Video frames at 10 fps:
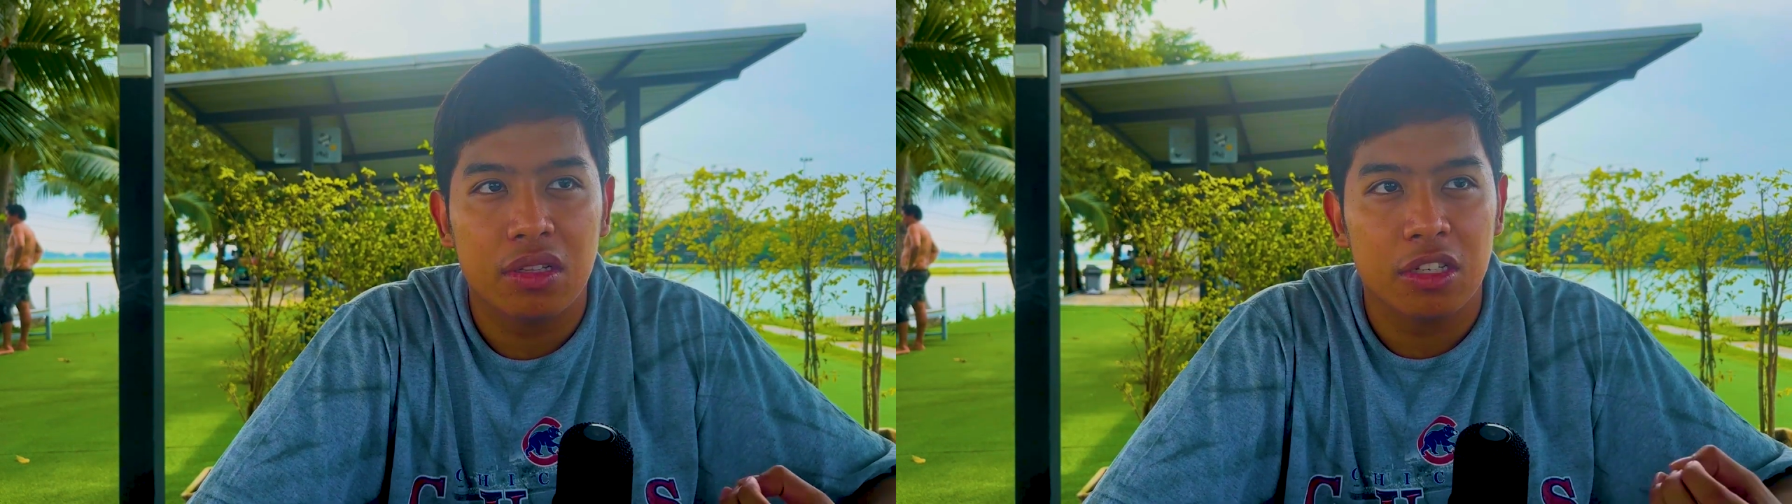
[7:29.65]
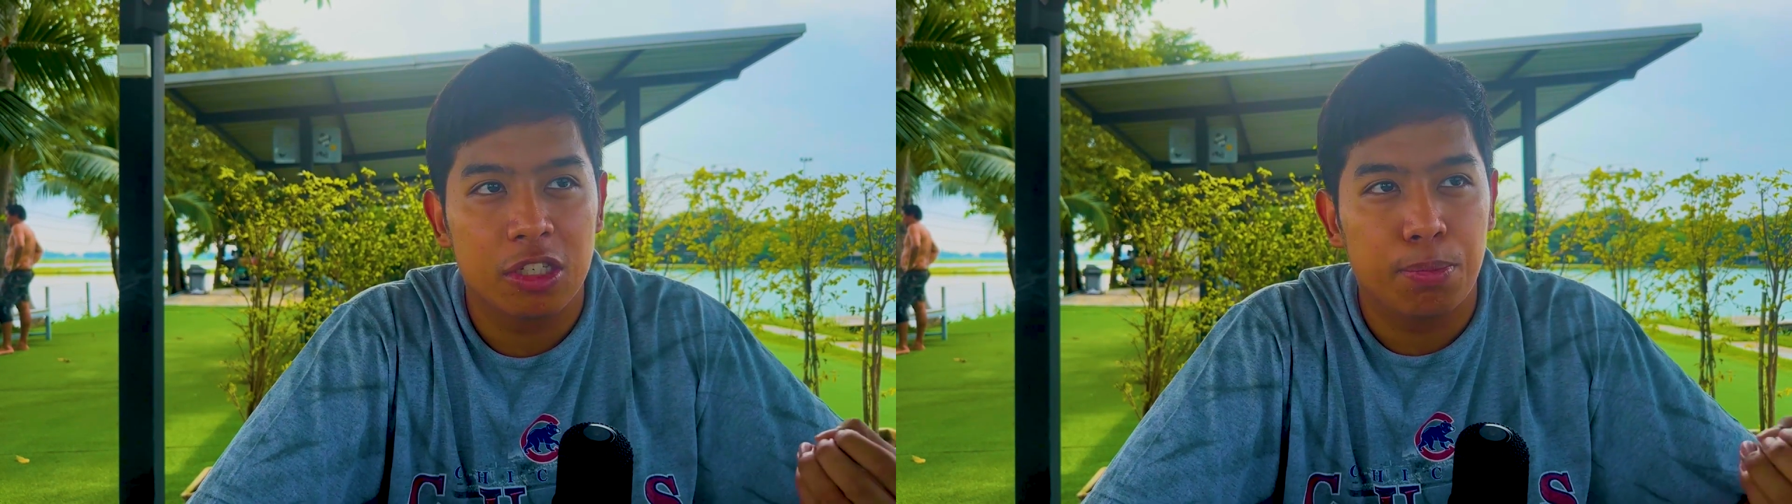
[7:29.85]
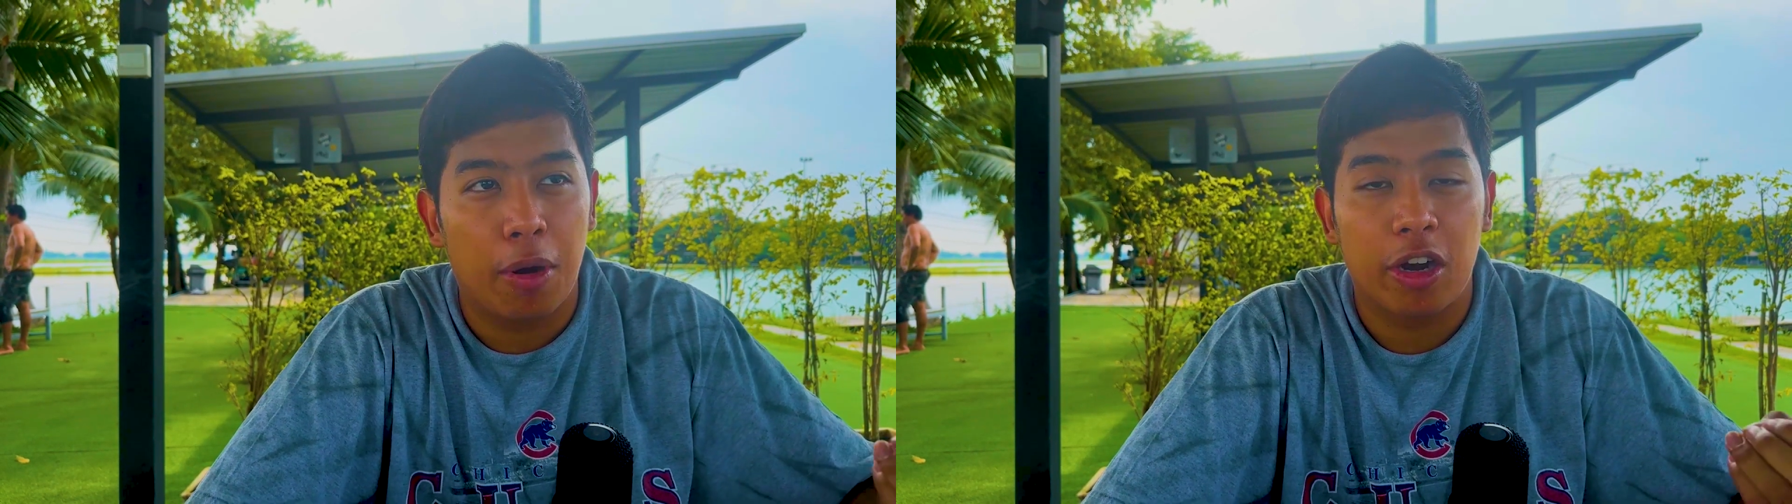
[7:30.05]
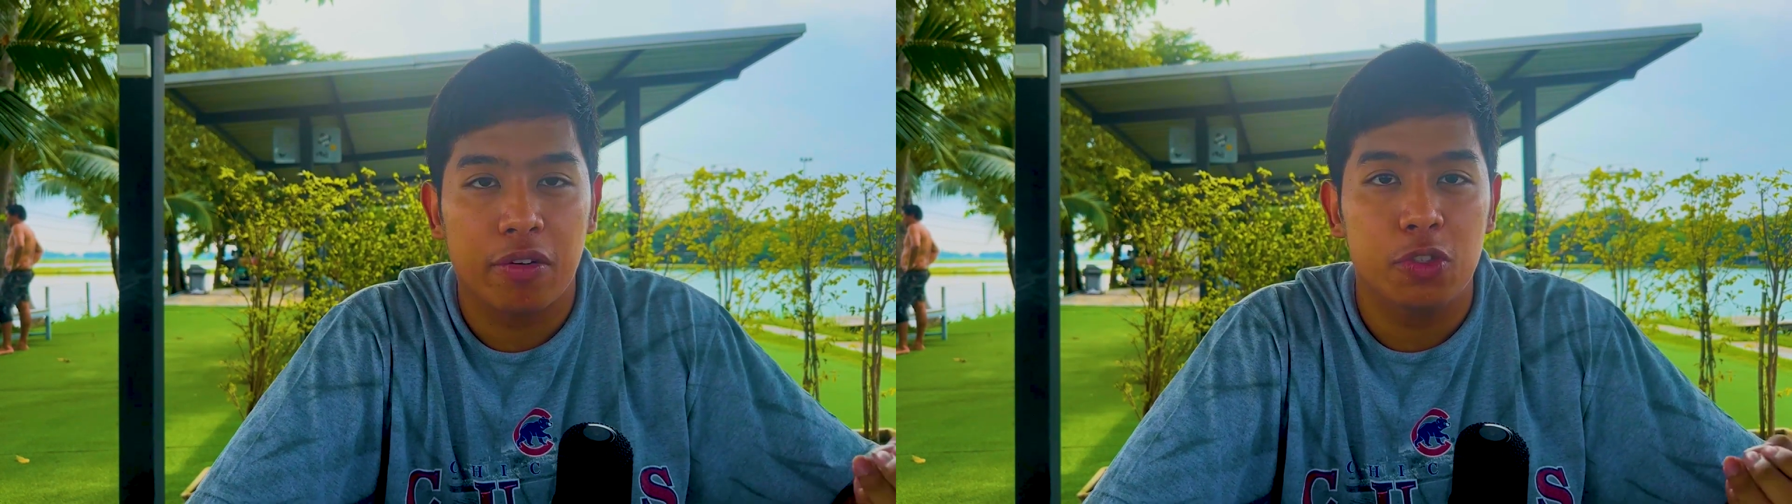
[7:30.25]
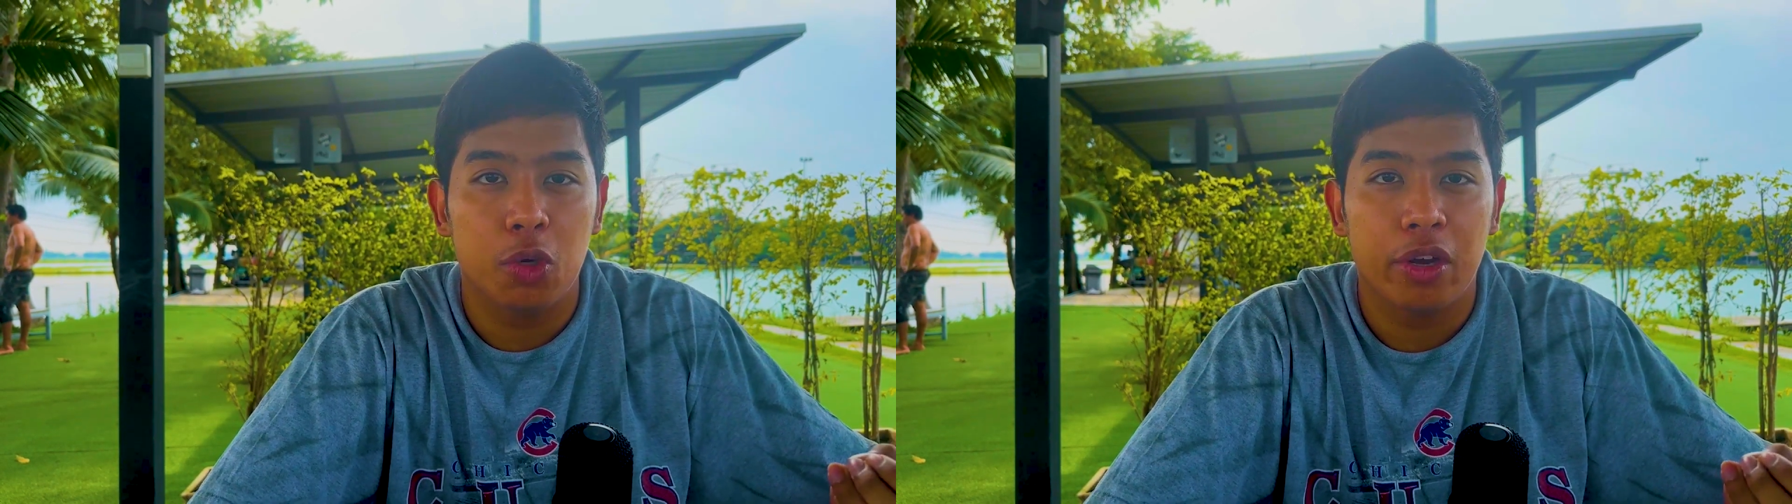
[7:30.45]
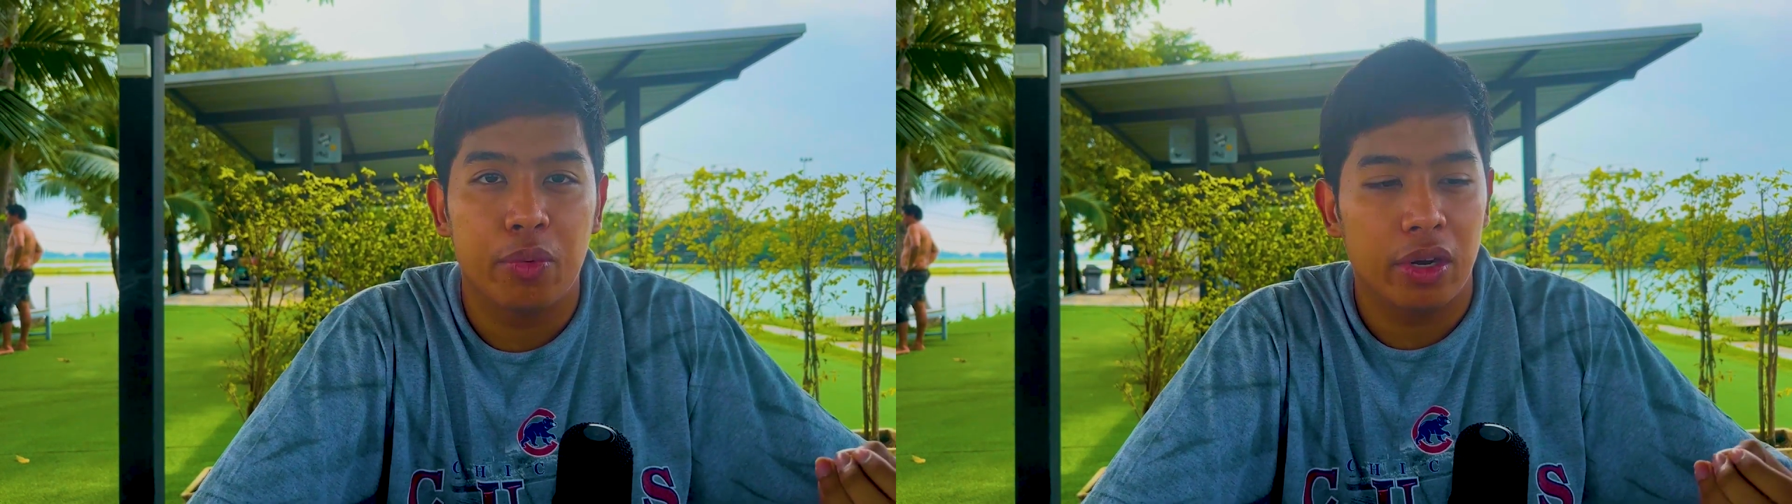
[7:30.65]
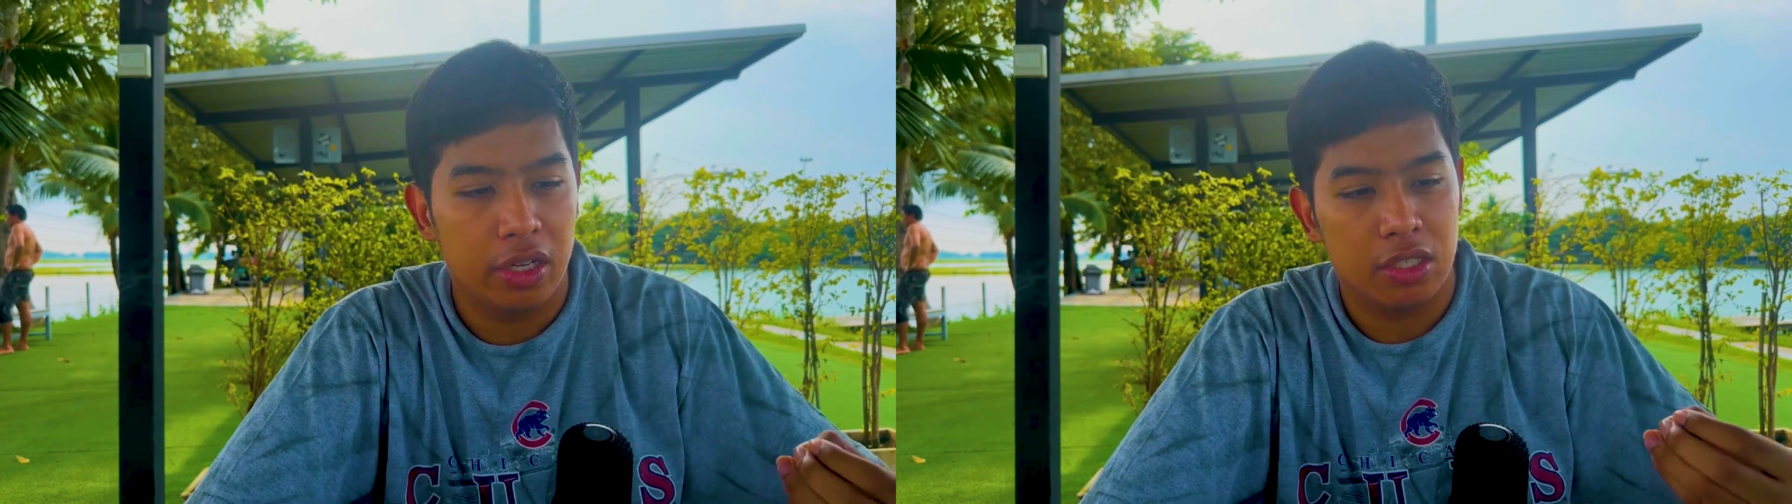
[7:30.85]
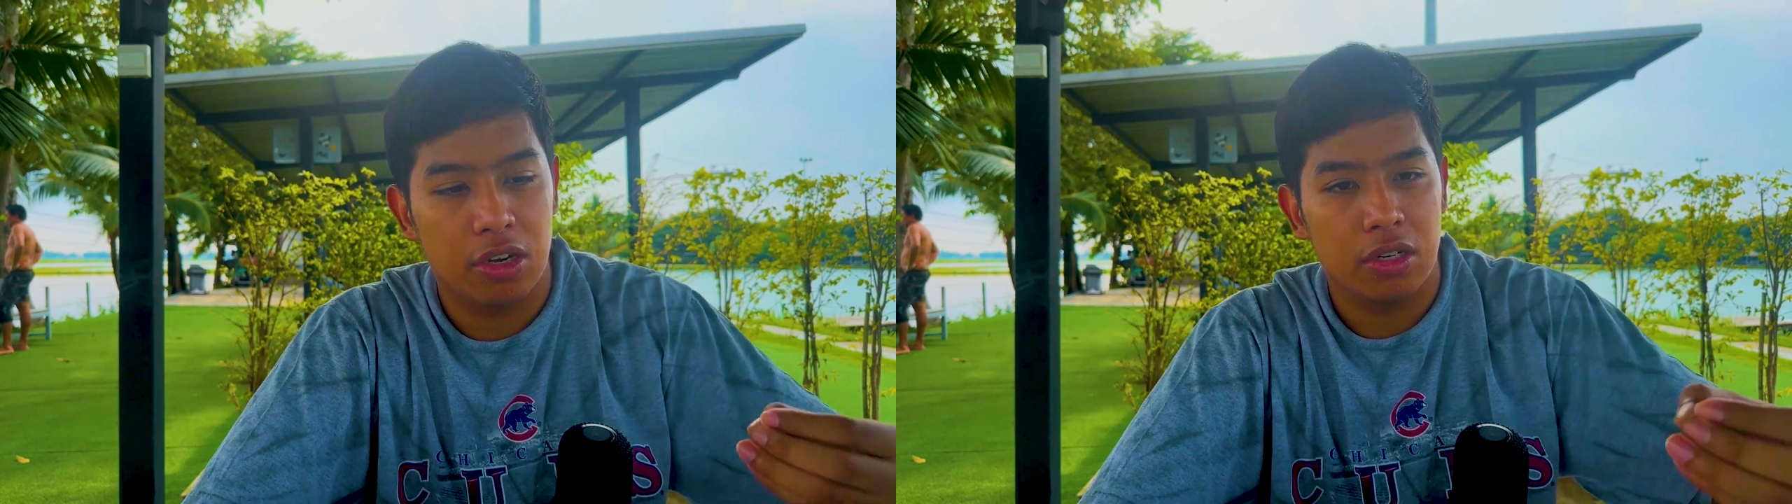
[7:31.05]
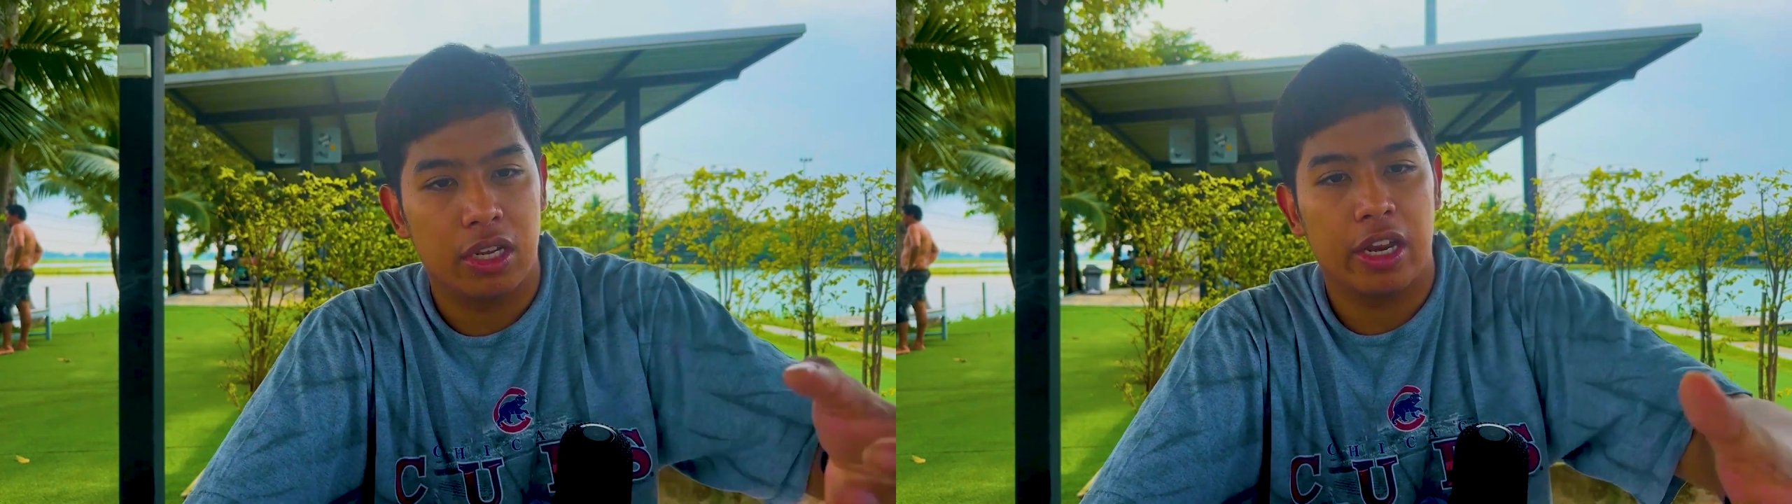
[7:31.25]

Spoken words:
the spark of joy when I started